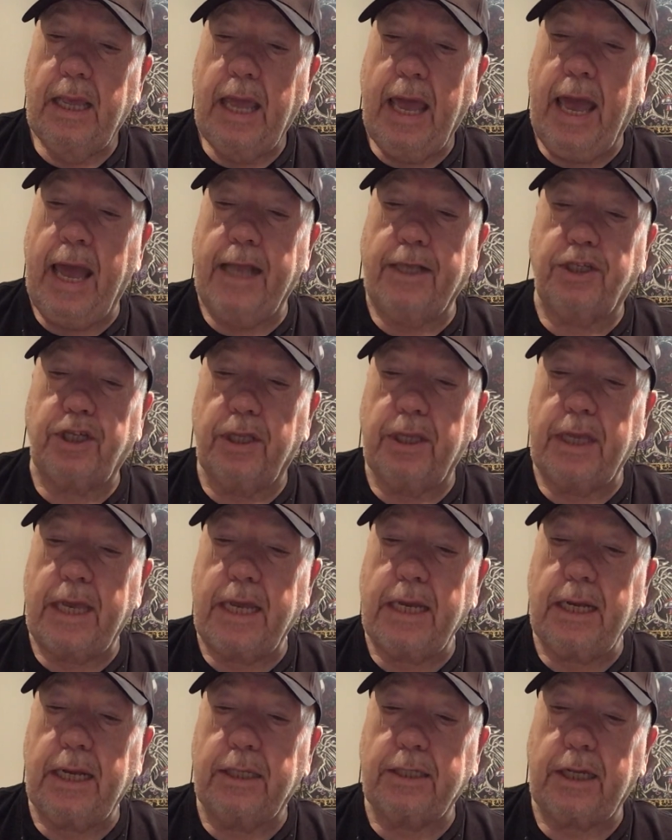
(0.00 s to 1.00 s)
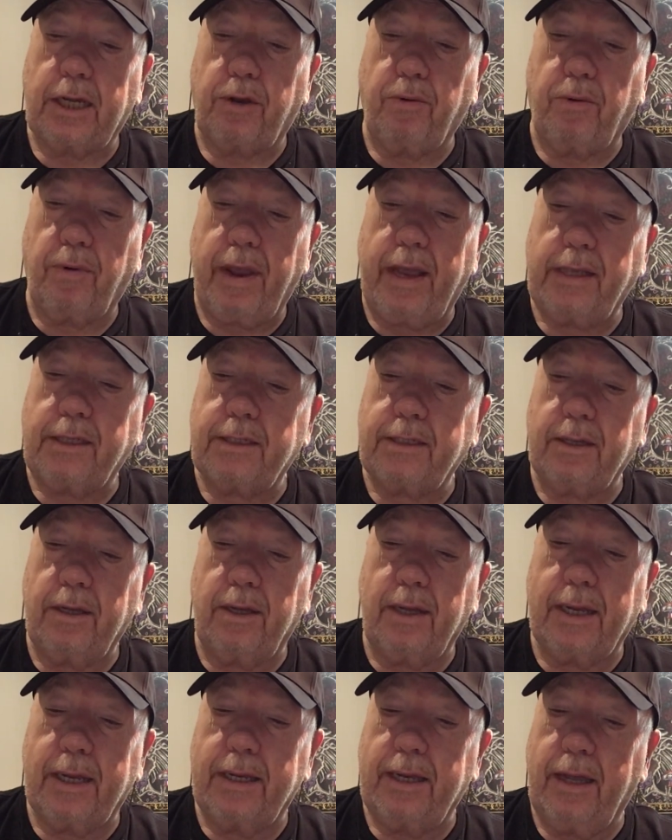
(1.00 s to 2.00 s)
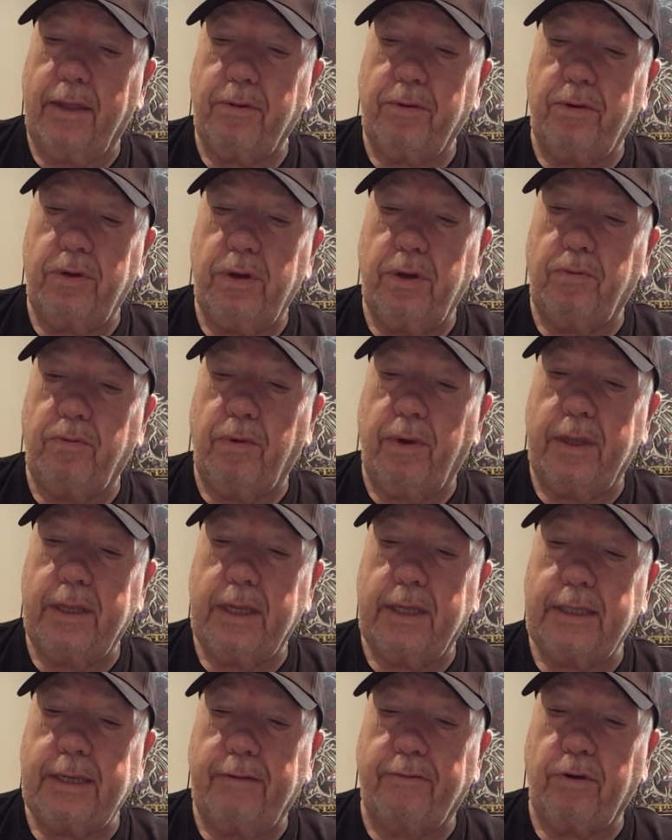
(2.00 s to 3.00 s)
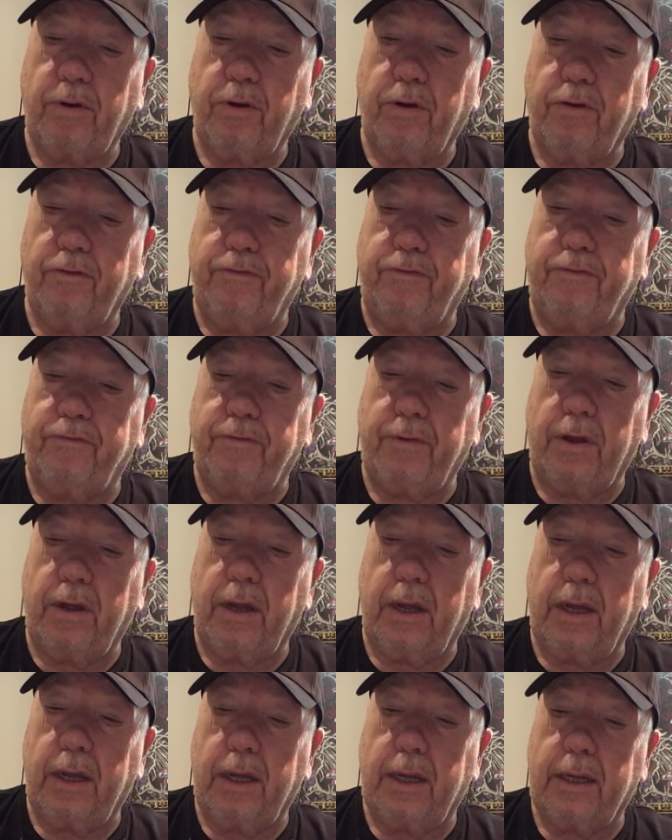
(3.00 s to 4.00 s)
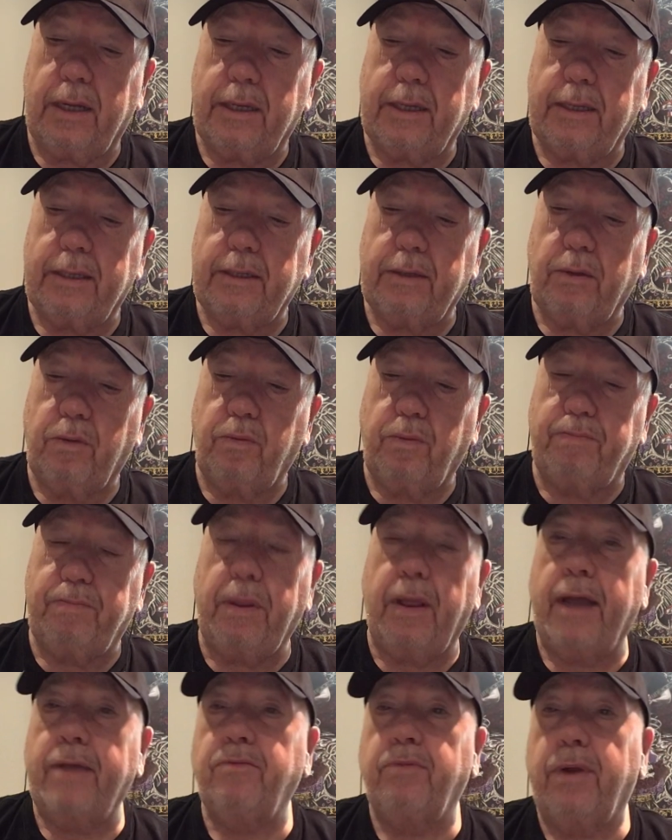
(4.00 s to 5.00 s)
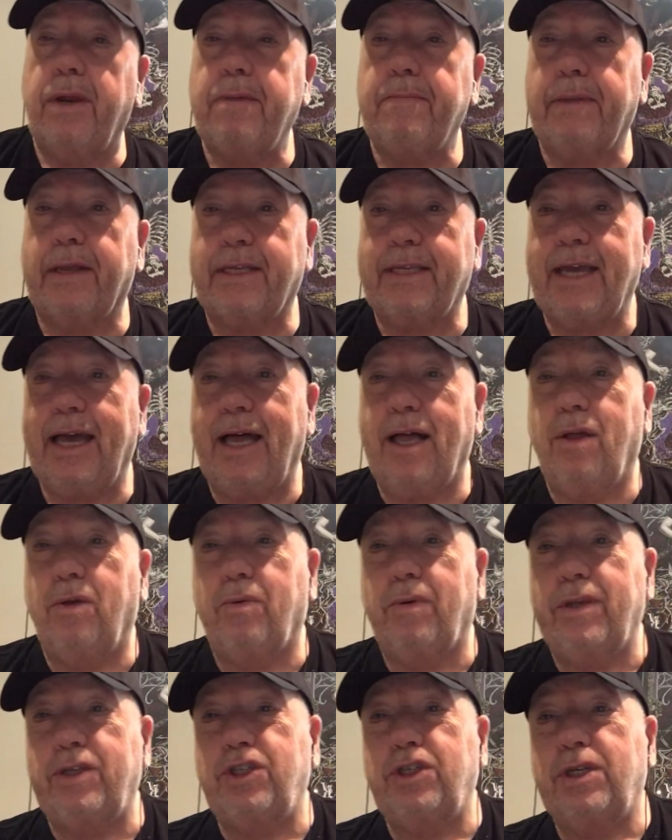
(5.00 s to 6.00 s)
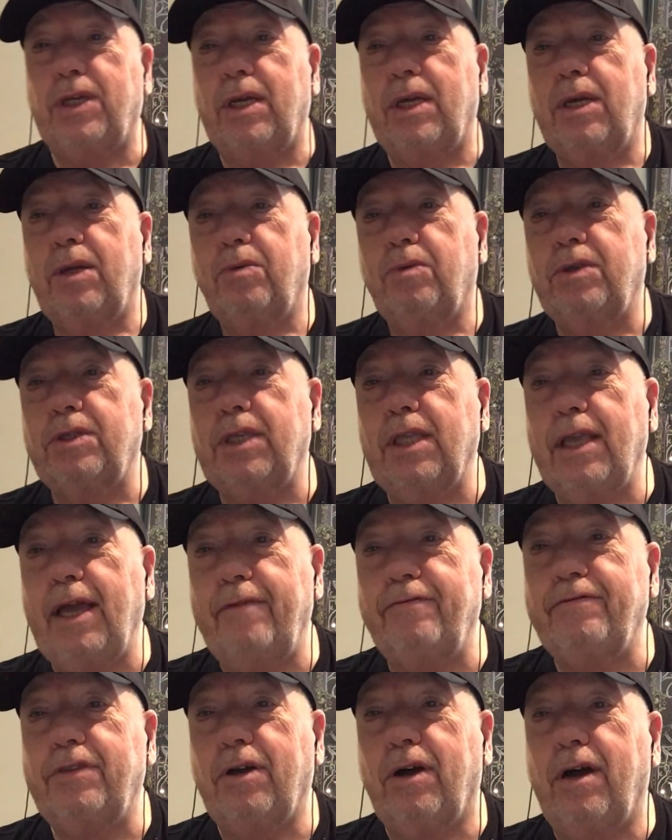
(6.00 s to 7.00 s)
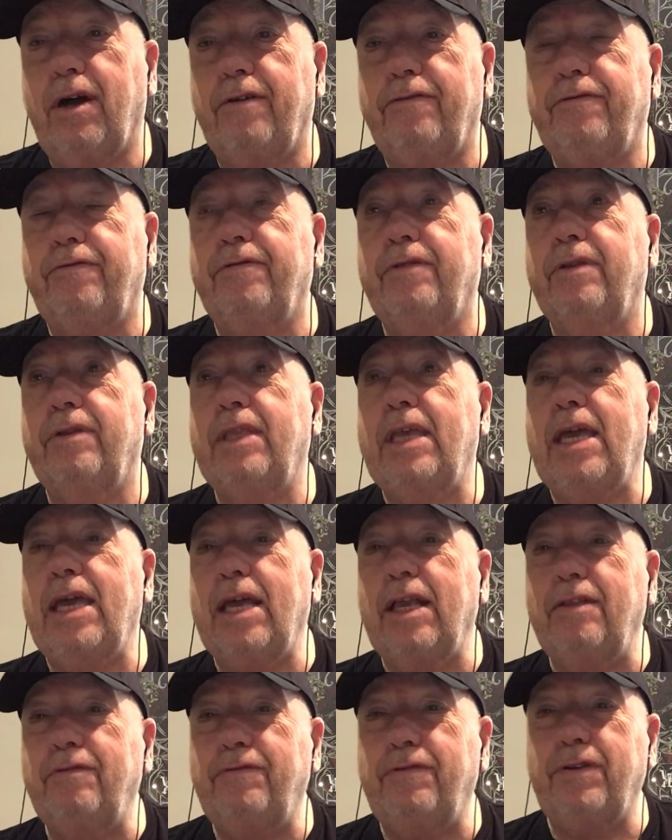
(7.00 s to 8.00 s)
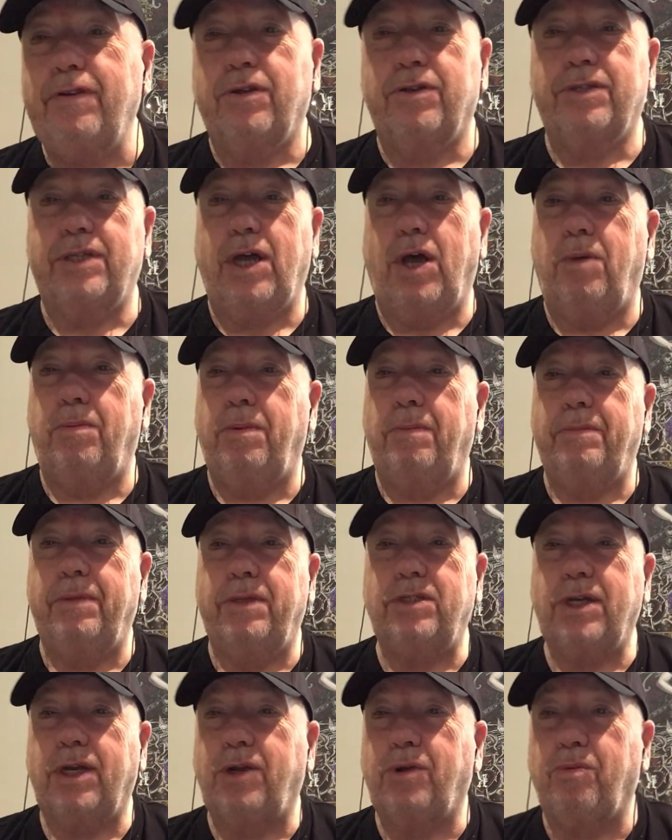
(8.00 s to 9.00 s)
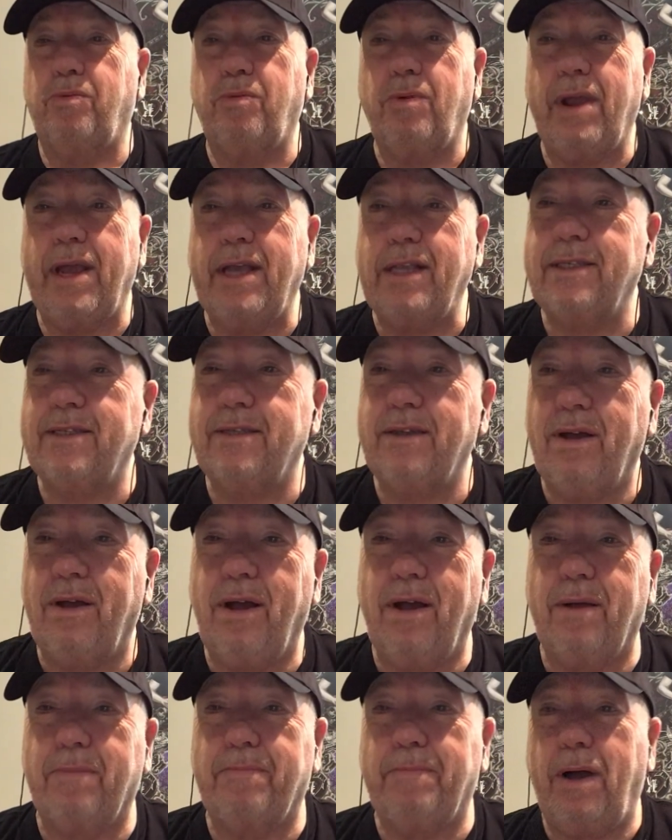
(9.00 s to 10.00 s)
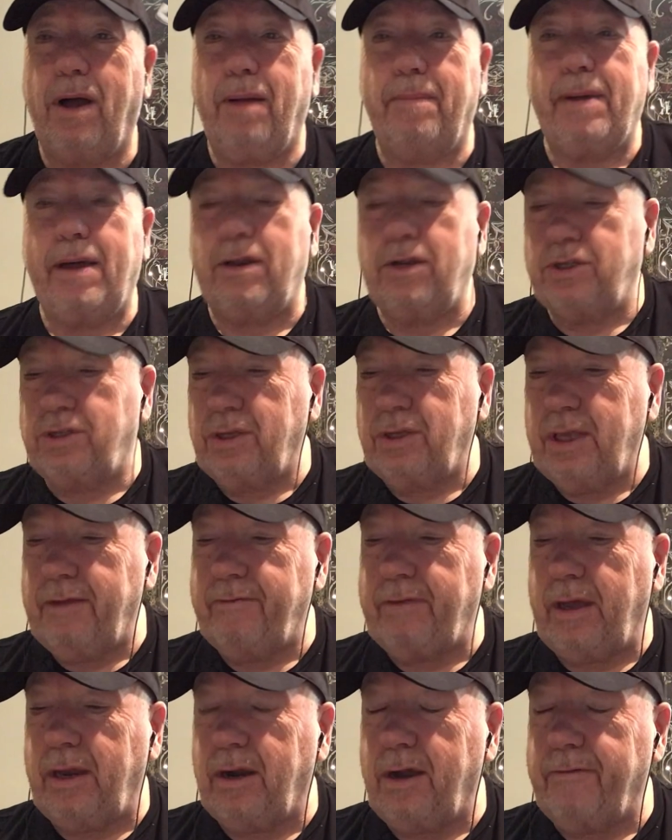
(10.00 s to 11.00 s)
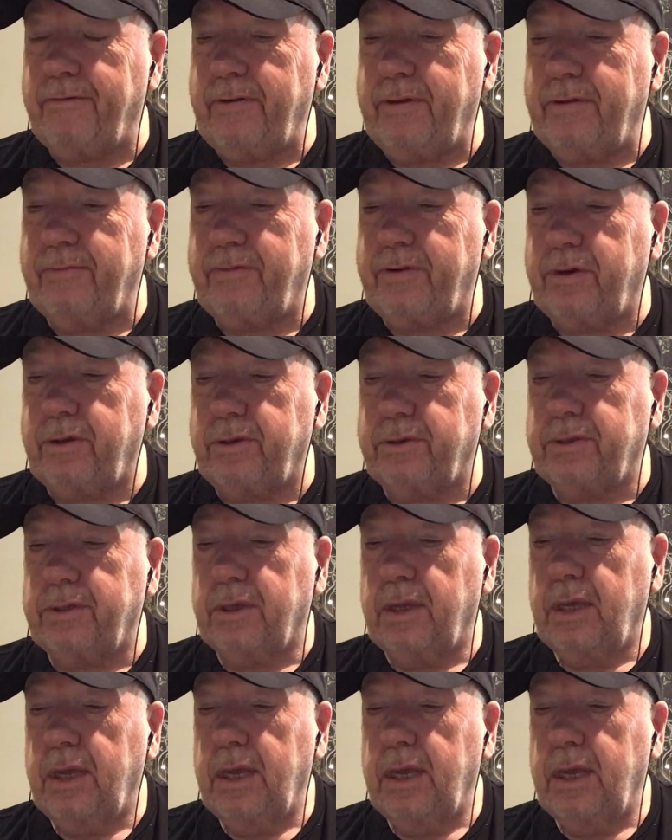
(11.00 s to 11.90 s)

Angelina's a great song. Another one that never heard. Blind Willie McTell, which was left off the Infidels album. It's a great song. Bob, how did you leave that off Infidels?